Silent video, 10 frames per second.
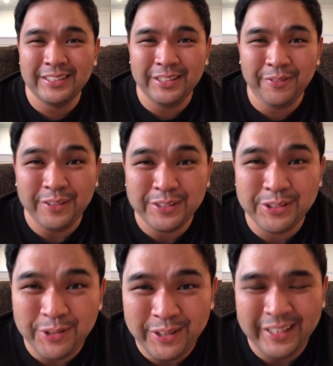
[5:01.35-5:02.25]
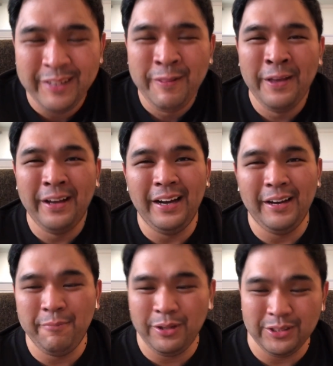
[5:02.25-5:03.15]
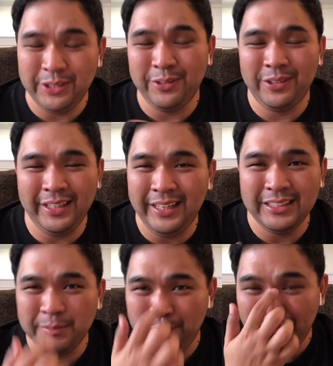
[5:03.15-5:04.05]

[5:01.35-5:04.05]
it's a different story uh, because it already has a